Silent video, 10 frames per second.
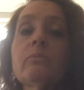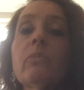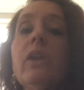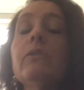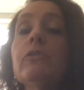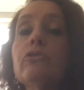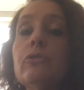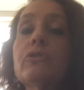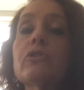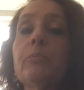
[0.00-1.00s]
If you
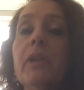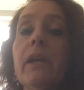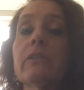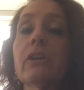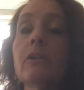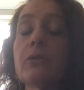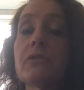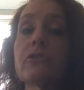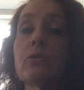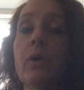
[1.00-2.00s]
choose to play at the
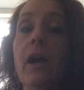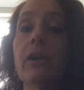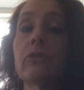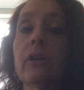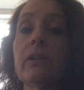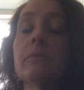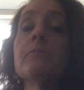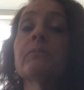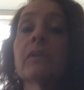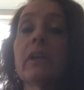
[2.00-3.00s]
closest to 100
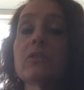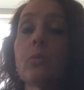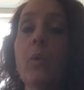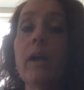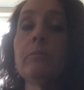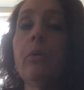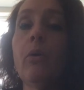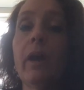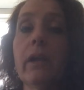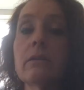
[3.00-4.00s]
gets 1
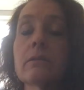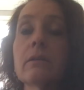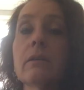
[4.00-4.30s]
point,